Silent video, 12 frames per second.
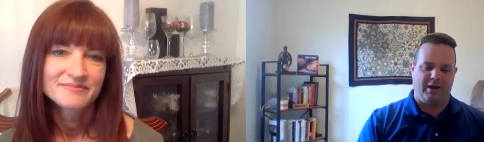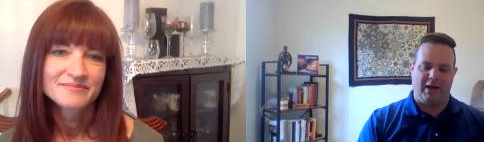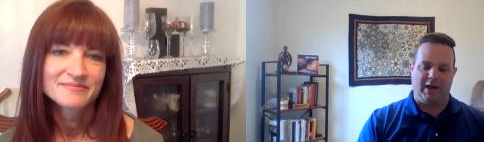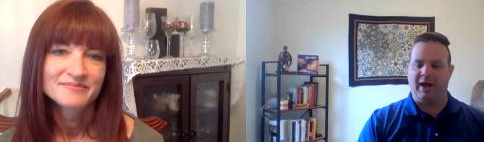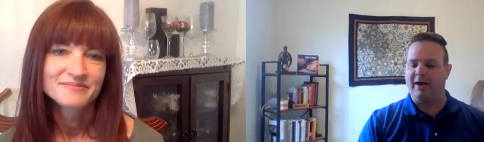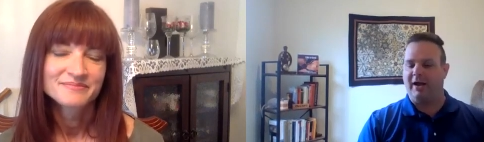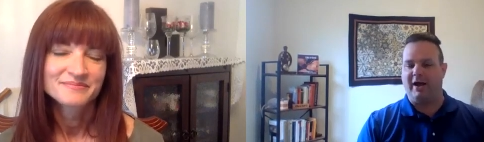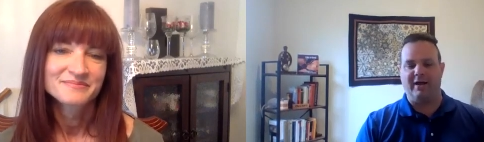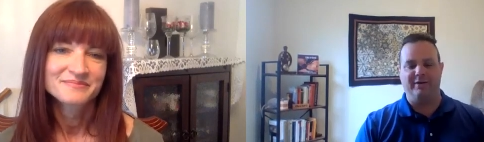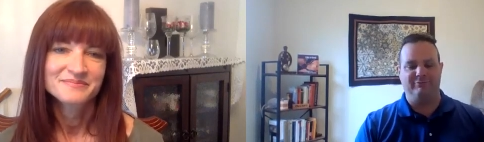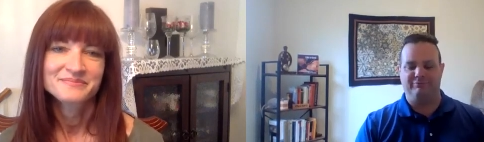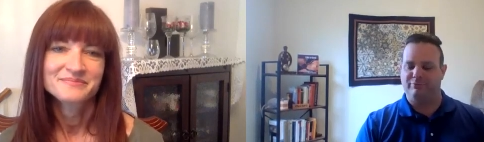Speaker 1: I,
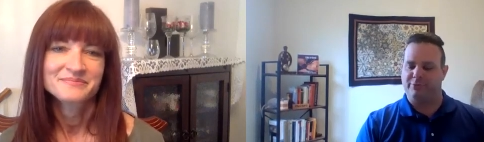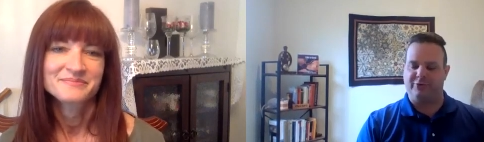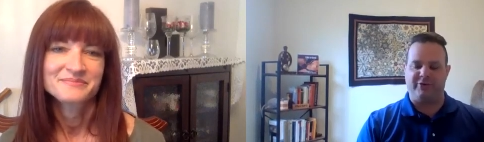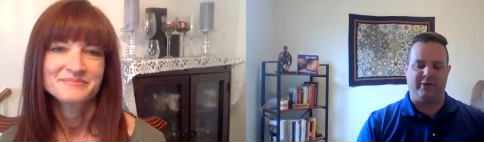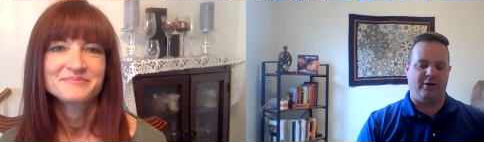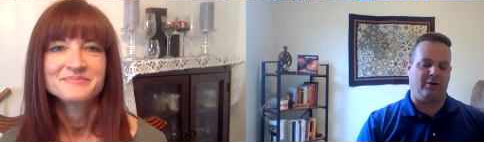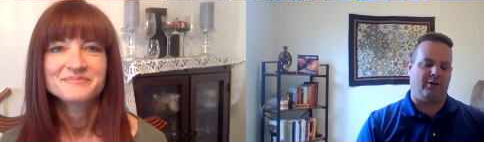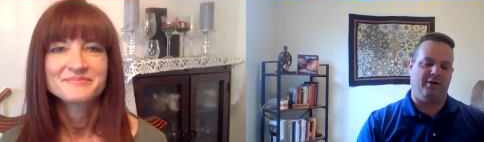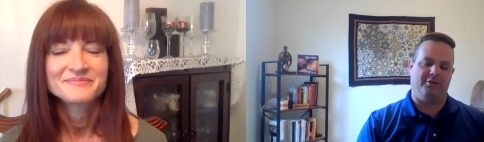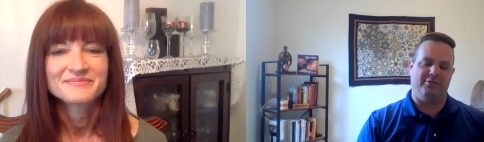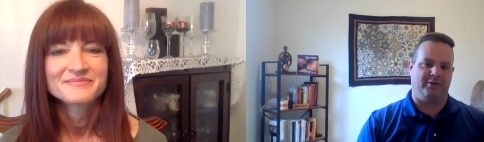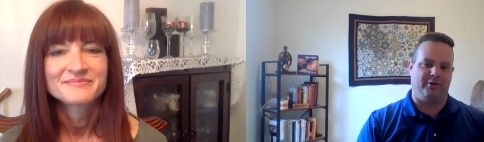I, steer
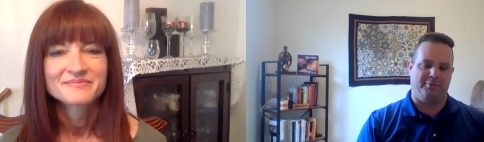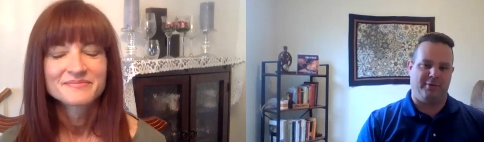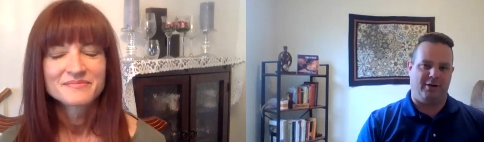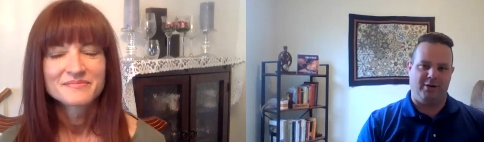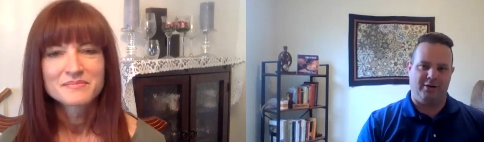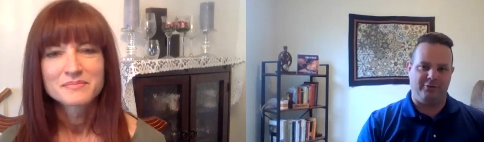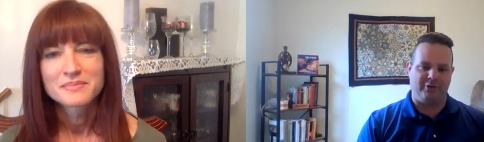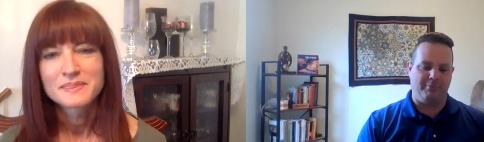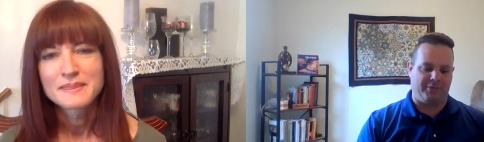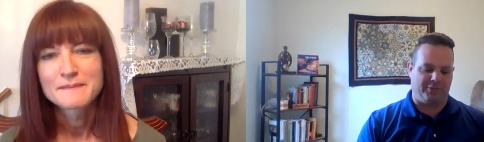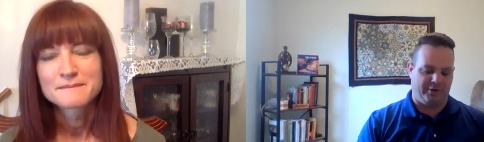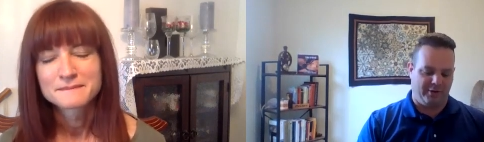clear of the terminology,
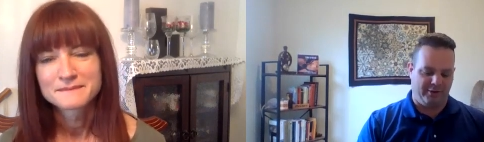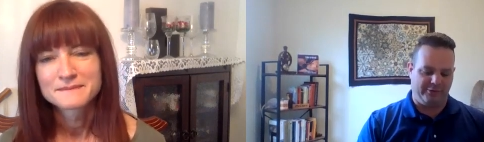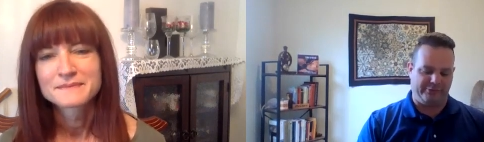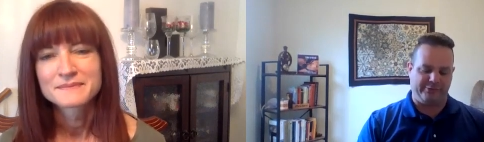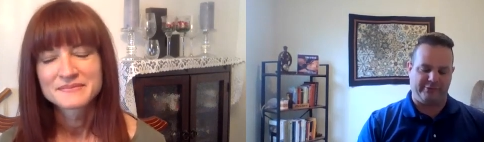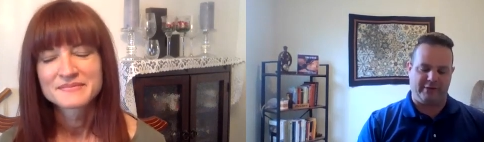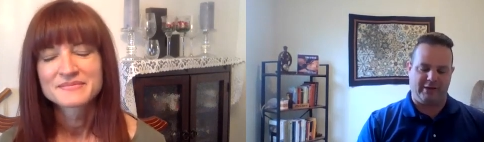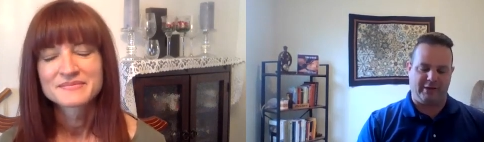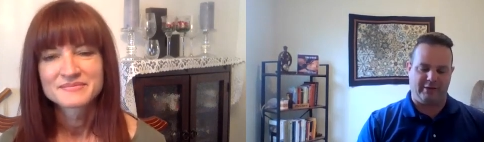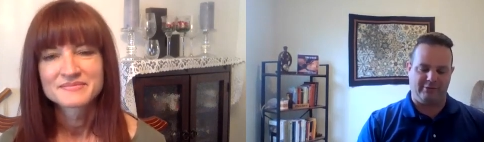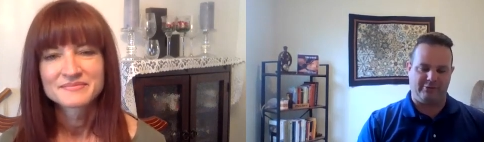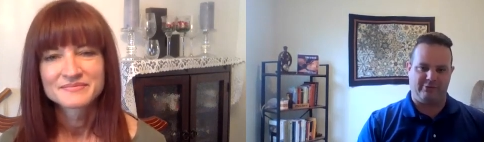but there is
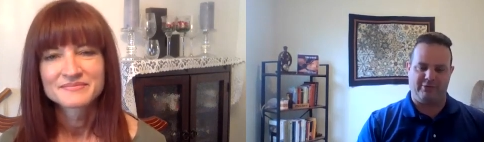uh,